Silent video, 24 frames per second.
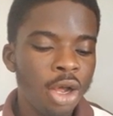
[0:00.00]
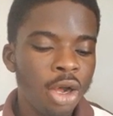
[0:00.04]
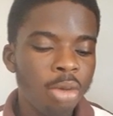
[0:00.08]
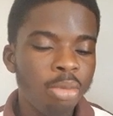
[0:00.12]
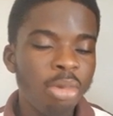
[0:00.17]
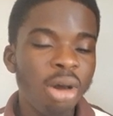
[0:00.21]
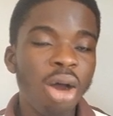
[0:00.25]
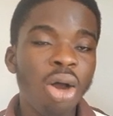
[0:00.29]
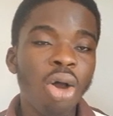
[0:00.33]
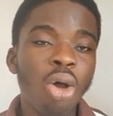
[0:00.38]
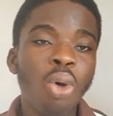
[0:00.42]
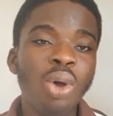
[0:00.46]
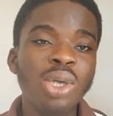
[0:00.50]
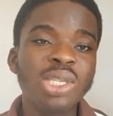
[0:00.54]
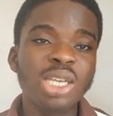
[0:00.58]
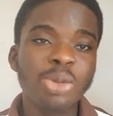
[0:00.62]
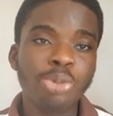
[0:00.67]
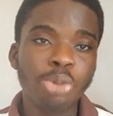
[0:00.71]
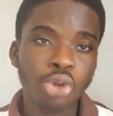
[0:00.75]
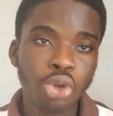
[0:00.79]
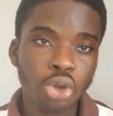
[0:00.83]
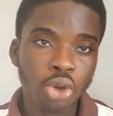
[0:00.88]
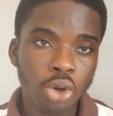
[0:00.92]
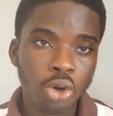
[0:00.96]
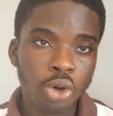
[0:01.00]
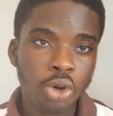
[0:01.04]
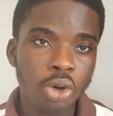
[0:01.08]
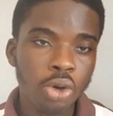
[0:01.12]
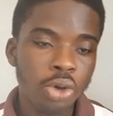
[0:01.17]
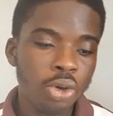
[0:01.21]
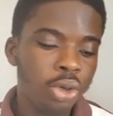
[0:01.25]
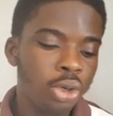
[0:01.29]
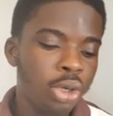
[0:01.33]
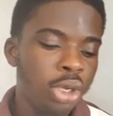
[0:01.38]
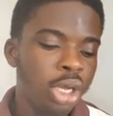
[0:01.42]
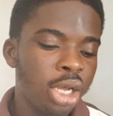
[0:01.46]
But what's a protocol?
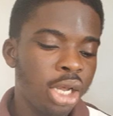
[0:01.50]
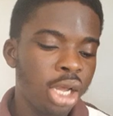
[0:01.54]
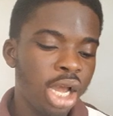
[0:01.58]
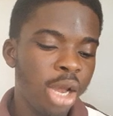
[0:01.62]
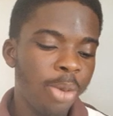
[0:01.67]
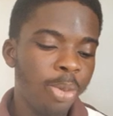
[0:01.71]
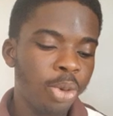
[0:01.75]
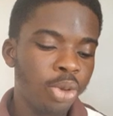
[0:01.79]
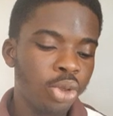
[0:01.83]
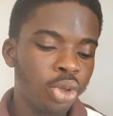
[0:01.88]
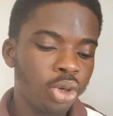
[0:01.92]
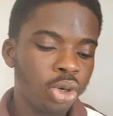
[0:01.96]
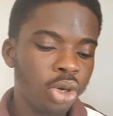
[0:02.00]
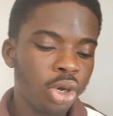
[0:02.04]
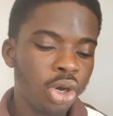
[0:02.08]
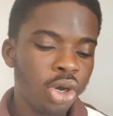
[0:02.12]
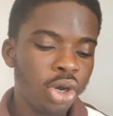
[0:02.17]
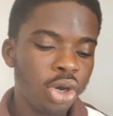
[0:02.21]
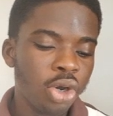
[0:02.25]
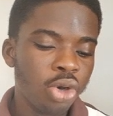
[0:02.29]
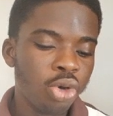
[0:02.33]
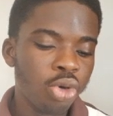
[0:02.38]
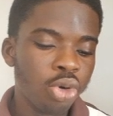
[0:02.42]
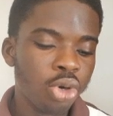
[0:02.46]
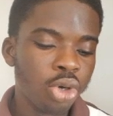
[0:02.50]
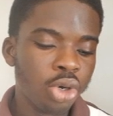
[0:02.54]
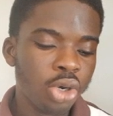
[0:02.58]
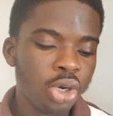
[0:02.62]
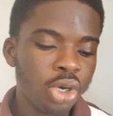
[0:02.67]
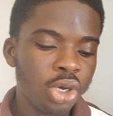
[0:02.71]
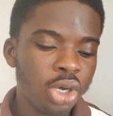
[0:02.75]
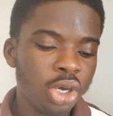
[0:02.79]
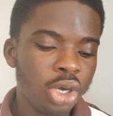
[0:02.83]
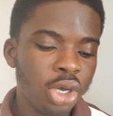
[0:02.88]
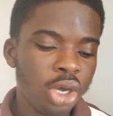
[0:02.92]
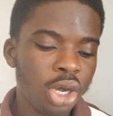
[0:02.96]
A protocol
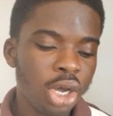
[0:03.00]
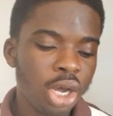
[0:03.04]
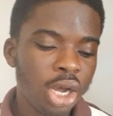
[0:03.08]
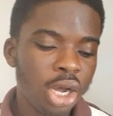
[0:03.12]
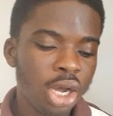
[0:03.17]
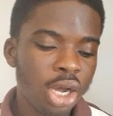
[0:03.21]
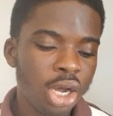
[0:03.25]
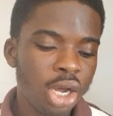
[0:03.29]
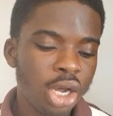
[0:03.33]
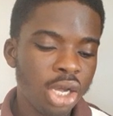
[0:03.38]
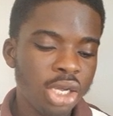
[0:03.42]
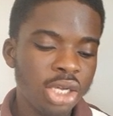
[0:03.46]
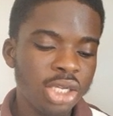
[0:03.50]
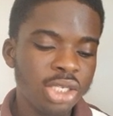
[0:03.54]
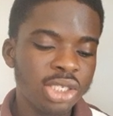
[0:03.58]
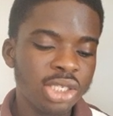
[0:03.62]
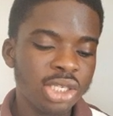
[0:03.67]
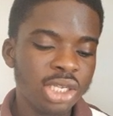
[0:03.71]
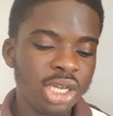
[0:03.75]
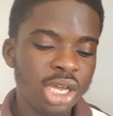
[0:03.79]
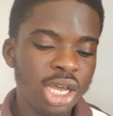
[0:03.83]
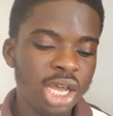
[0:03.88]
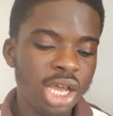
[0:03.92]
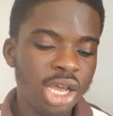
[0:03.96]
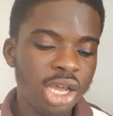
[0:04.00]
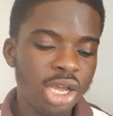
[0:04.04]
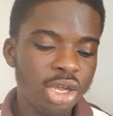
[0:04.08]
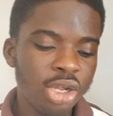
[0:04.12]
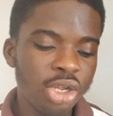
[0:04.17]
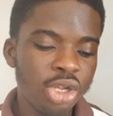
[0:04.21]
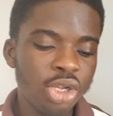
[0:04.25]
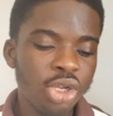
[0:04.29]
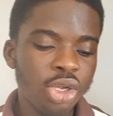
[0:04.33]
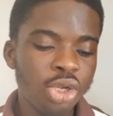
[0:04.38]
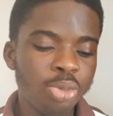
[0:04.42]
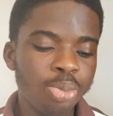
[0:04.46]
is a
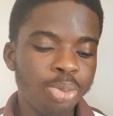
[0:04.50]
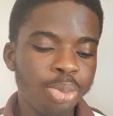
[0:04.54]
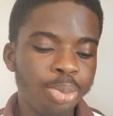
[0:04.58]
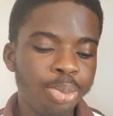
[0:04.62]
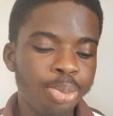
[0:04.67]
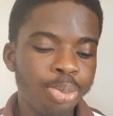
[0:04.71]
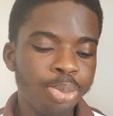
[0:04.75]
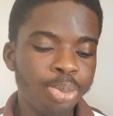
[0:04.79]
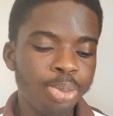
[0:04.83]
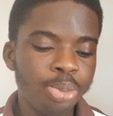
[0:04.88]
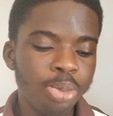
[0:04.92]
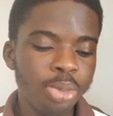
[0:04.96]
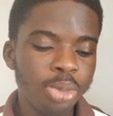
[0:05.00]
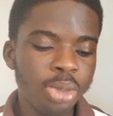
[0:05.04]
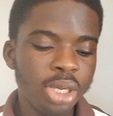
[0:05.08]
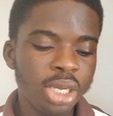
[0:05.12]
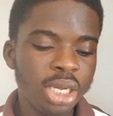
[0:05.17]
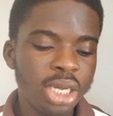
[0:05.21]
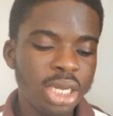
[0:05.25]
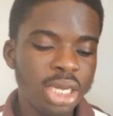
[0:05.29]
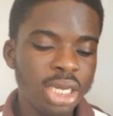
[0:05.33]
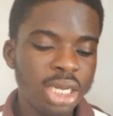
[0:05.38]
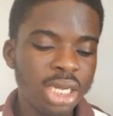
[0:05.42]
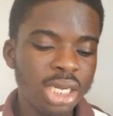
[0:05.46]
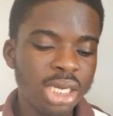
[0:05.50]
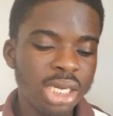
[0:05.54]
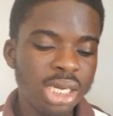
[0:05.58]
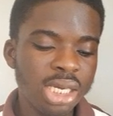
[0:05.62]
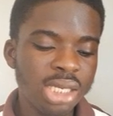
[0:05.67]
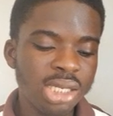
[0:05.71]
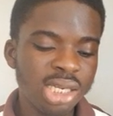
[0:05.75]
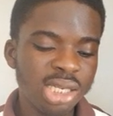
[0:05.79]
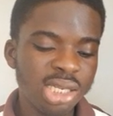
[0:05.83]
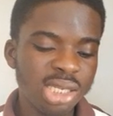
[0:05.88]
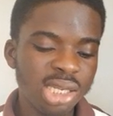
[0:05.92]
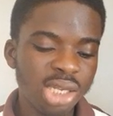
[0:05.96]

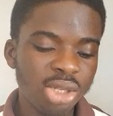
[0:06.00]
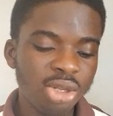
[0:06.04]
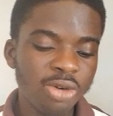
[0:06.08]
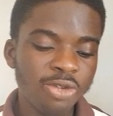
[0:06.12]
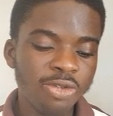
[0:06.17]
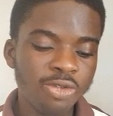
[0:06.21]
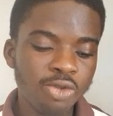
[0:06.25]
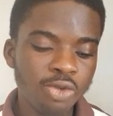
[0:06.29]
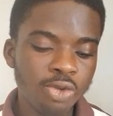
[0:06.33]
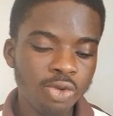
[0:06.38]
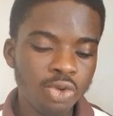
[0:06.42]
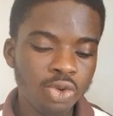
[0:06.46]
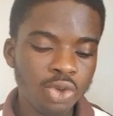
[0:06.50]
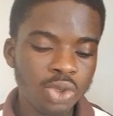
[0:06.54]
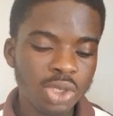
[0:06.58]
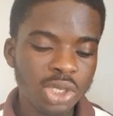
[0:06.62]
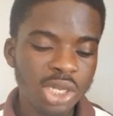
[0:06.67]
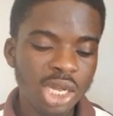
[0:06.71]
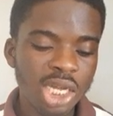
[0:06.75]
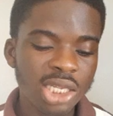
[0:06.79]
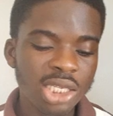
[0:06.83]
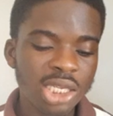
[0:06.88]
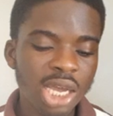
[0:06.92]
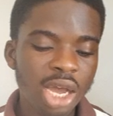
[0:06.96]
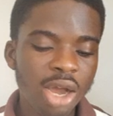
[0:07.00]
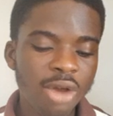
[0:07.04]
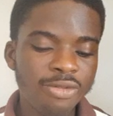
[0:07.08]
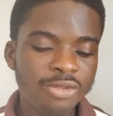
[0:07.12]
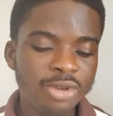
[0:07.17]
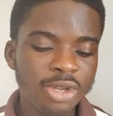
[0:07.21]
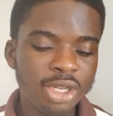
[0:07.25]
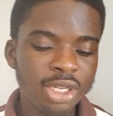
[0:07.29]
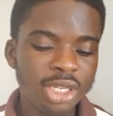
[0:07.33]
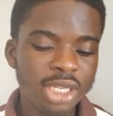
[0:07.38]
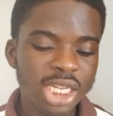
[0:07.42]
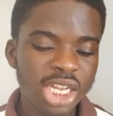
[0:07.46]
set of rules that
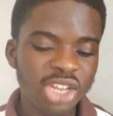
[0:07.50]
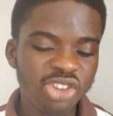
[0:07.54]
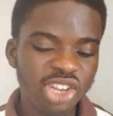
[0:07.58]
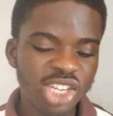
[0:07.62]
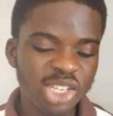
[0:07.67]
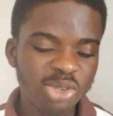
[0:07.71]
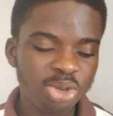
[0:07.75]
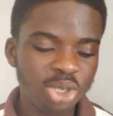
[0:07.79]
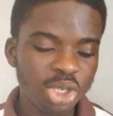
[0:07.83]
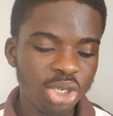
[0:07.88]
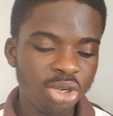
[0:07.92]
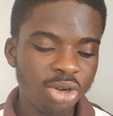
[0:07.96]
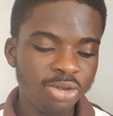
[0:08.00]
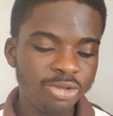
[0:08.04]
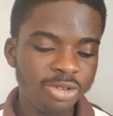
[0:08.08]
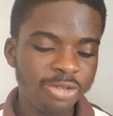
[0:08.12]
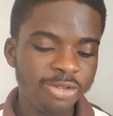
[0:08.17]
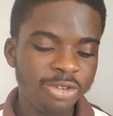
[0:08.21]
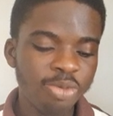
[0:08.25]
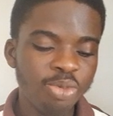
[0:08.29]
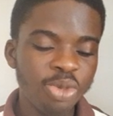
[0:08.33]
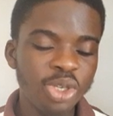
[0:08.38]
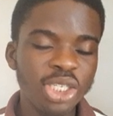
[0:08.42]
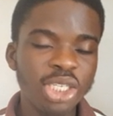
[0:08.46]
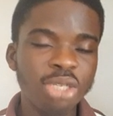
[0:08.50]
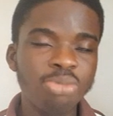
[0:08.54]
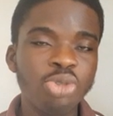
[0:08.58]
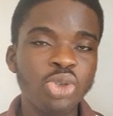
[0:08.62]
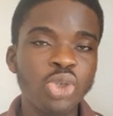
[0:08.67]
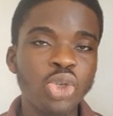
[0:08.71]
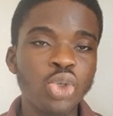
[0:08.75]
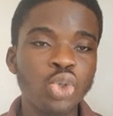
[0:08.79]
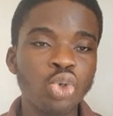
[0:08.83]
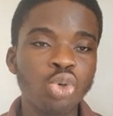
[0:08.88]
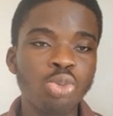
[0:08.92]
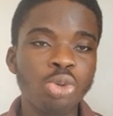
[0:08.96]
govern the transmission of information
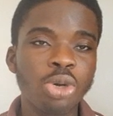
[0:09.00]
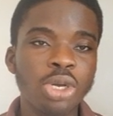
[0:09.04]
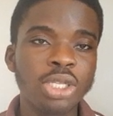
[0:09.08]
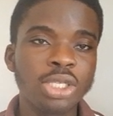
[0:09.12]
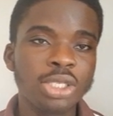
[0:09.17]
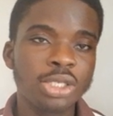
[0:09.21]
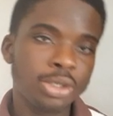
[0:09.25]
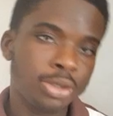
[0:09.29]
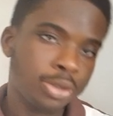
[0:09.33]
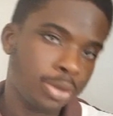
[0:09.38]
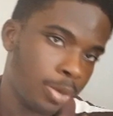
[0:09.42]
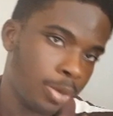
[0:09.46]
between 2 points,